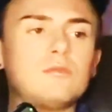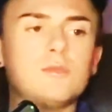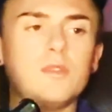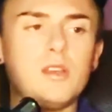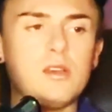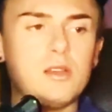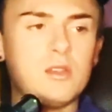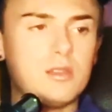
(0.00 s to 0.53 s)

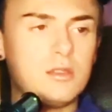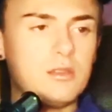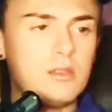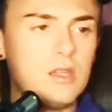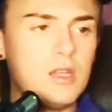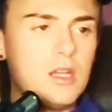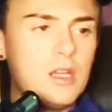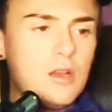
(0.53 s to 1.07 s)
ugh,
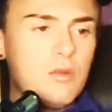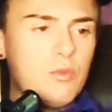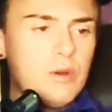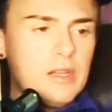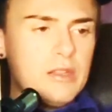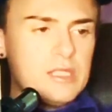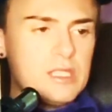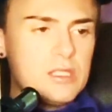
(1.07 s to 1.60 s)
what
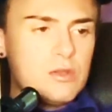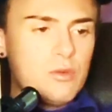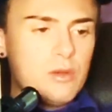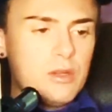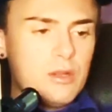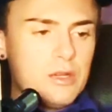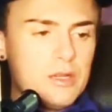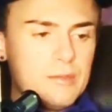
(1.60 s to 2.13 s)
else is going
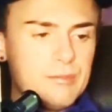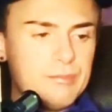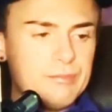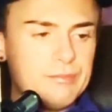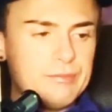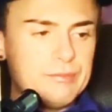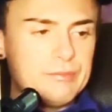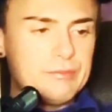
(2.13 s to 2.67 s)
on
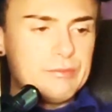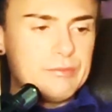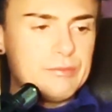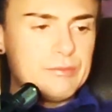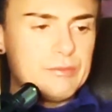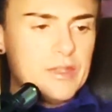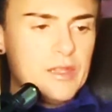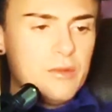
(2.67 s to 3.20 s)

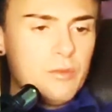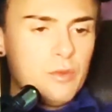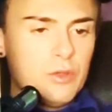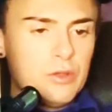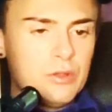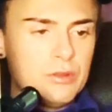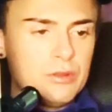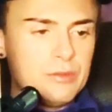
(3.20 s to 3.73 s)
in the
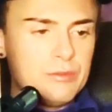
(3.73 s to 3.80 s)
world?